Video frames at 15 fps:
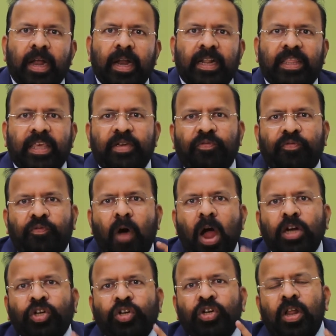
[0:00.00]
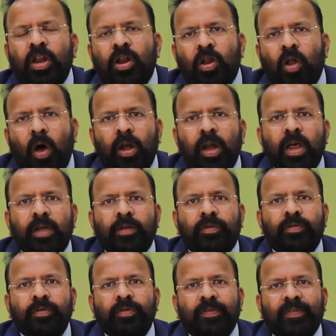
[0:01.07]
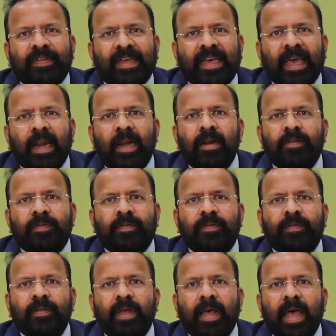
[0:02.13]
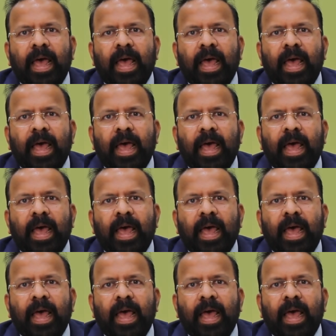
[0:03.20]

the functional knowledge, skills,